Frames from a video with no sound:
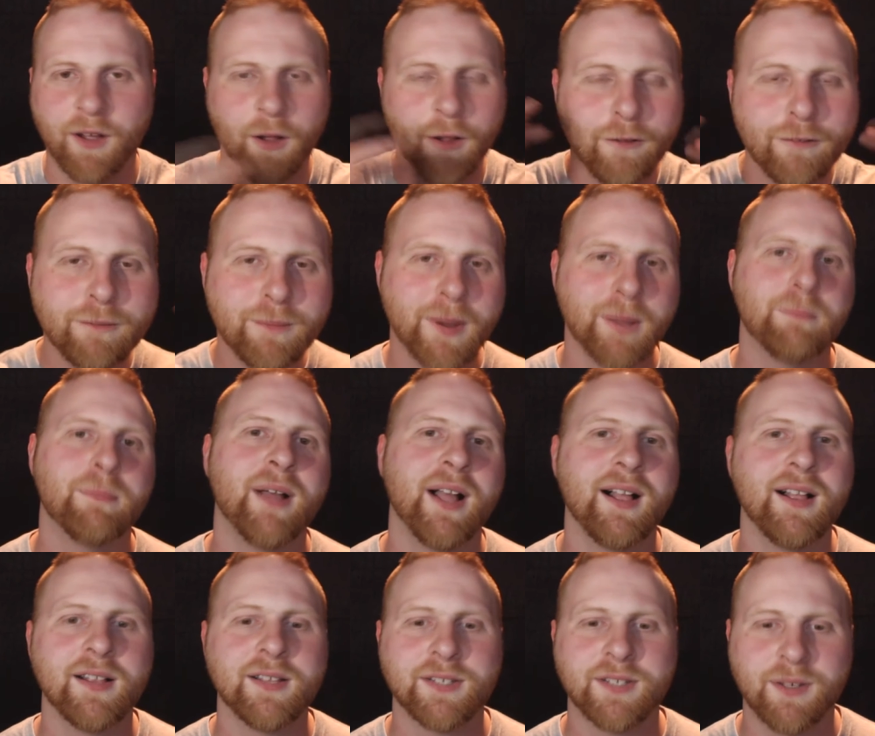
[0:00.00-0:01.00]
all of my
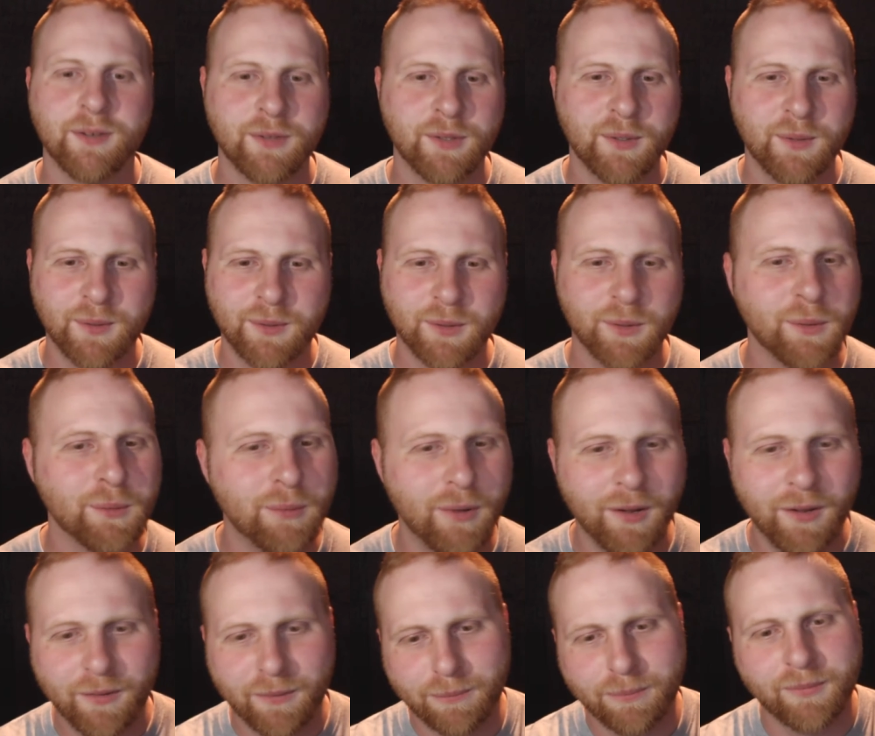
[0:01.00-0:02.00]
pals on YouTube,
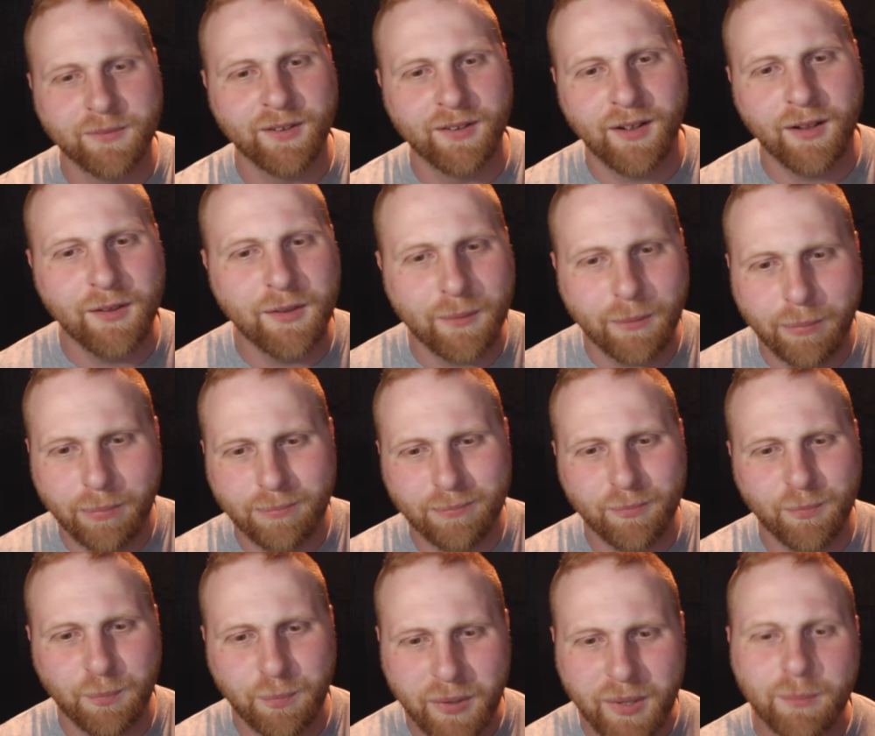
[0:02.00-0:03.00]
all the
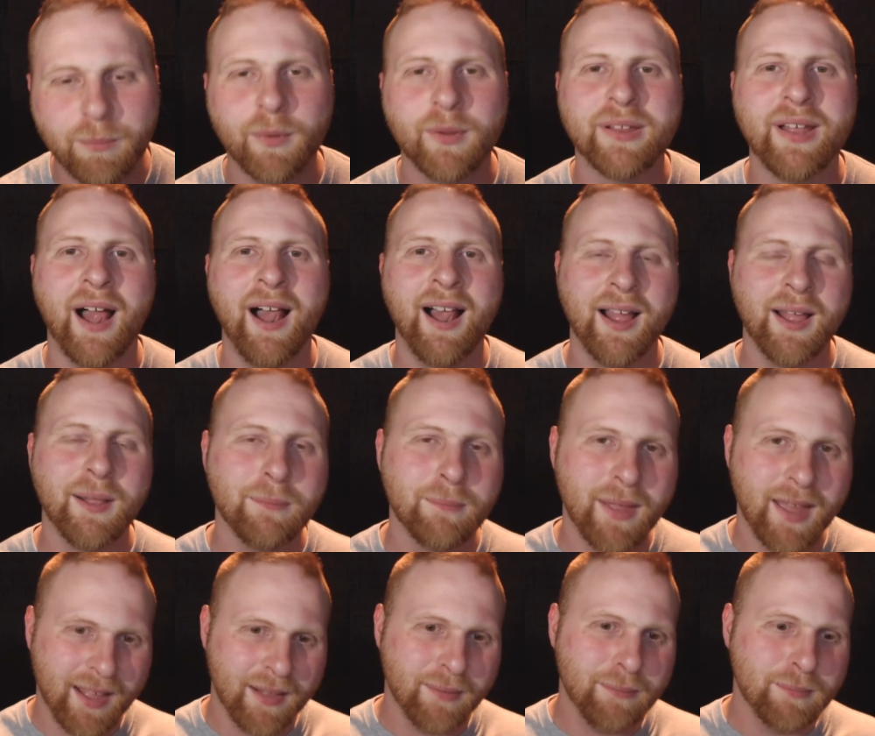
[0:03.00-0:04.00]
people that
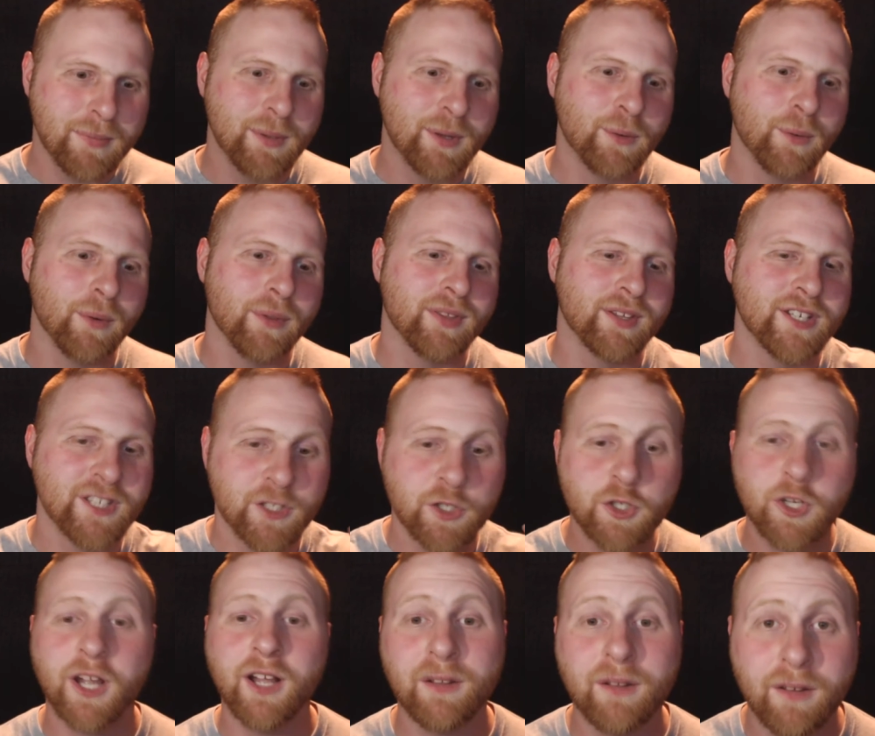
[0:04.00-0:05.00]
help me grow on
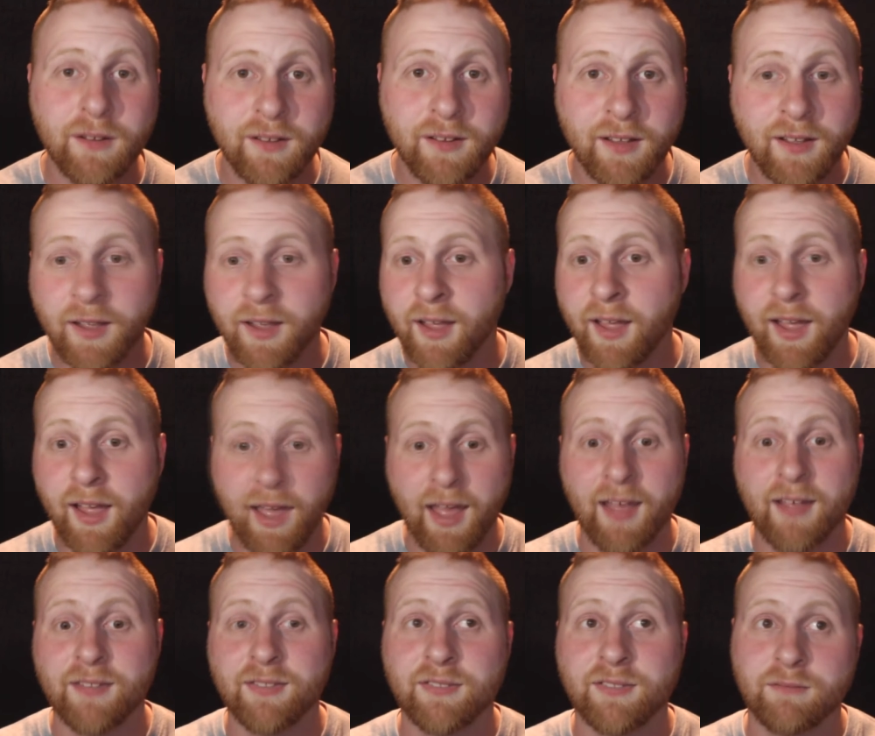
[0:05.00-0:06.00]
this channel,
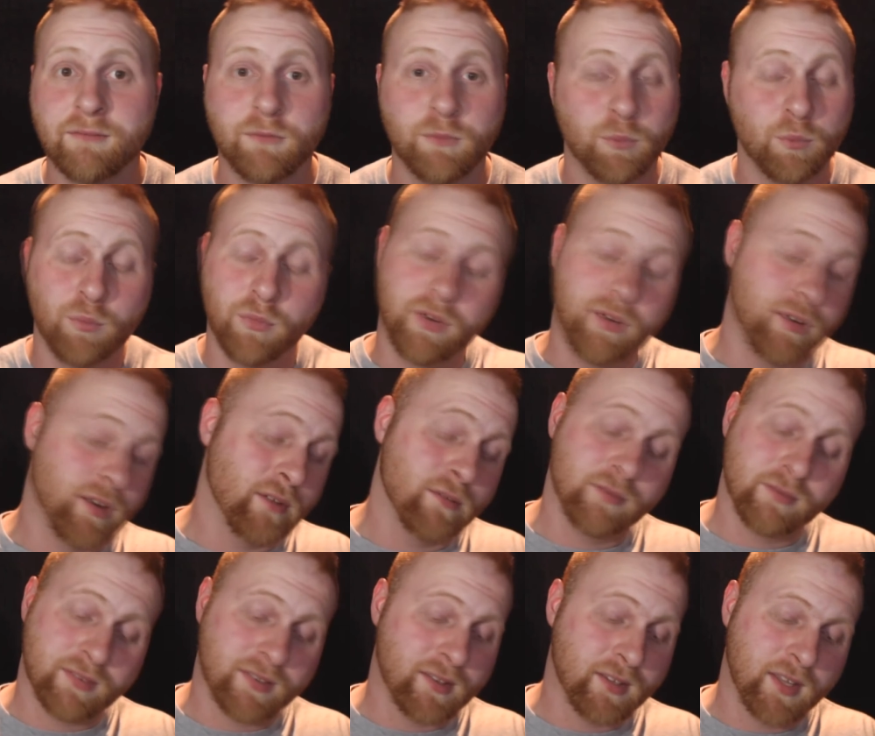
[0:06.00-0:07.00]
and
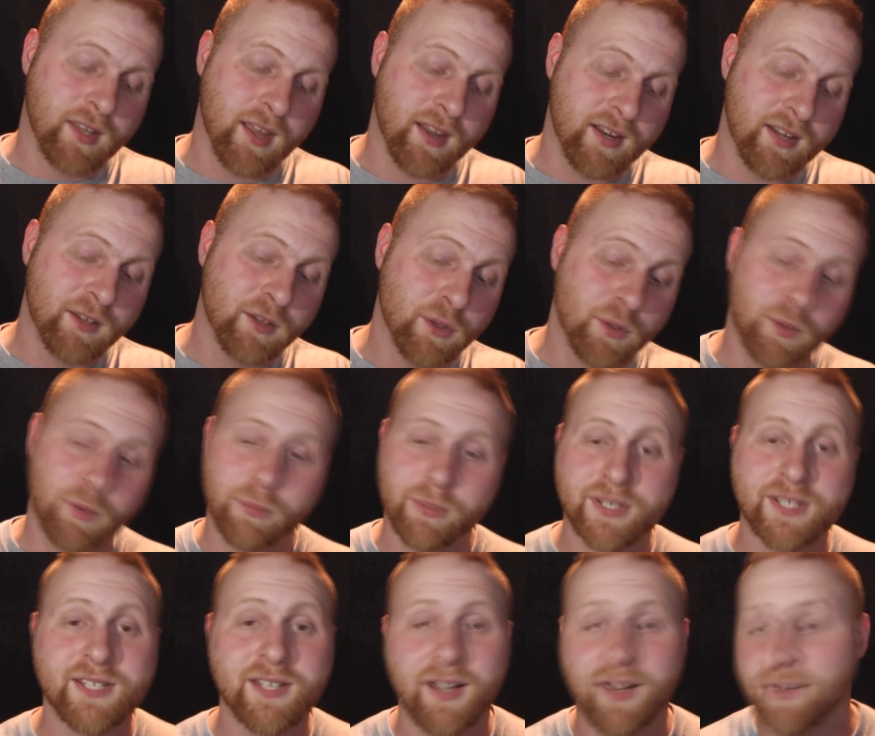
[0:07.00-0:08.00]
getting
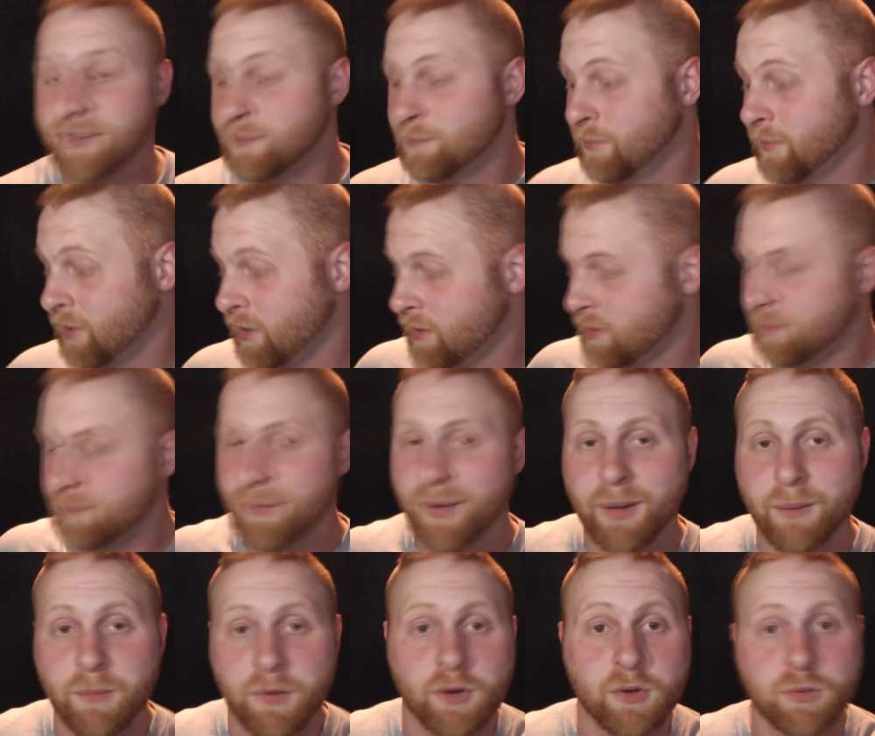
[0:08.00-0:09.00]
YouTube aside,
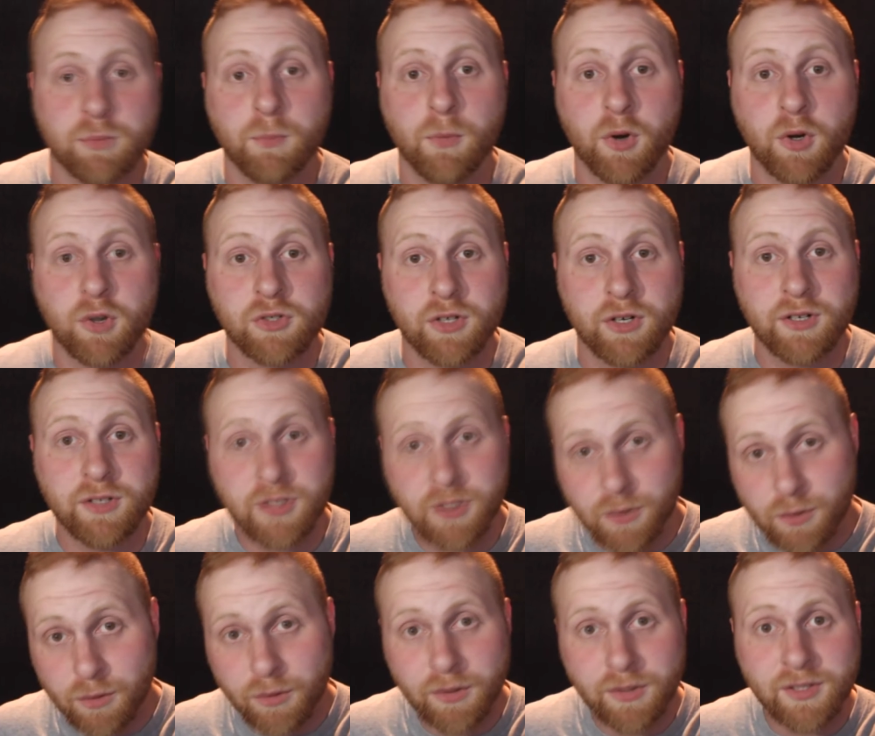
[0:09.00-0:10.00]
my martial
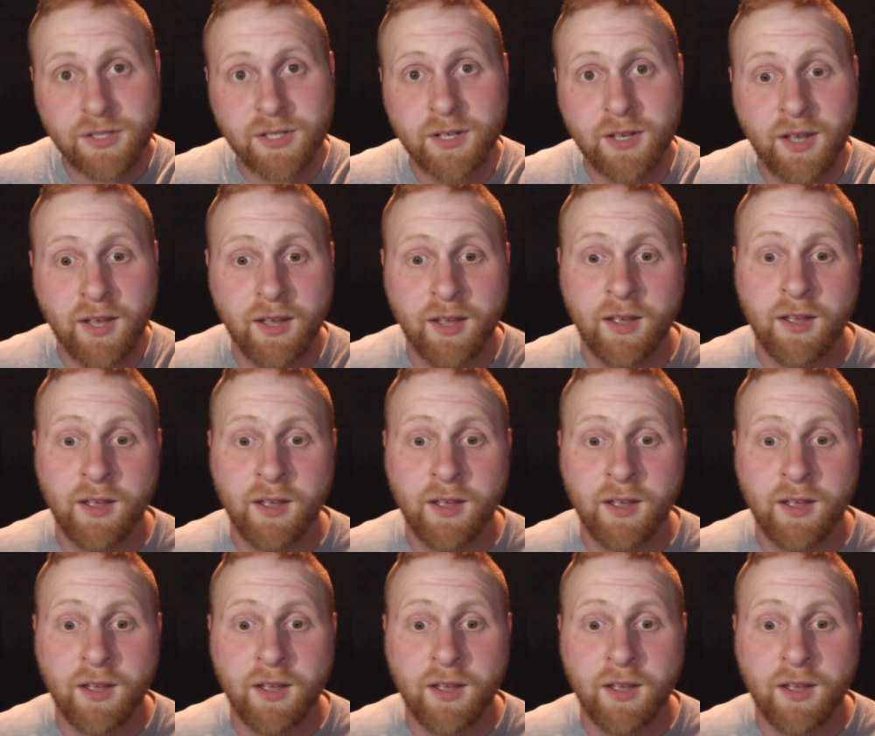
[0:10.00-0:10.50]
arts schools,